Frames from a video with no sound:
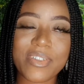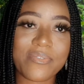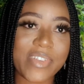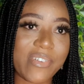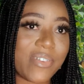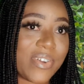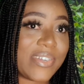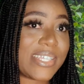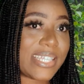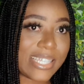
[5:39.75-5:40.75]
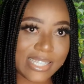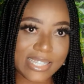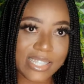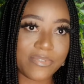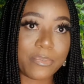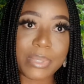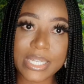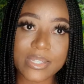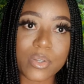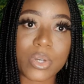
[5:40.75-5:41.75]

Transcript: very, very sensitive place.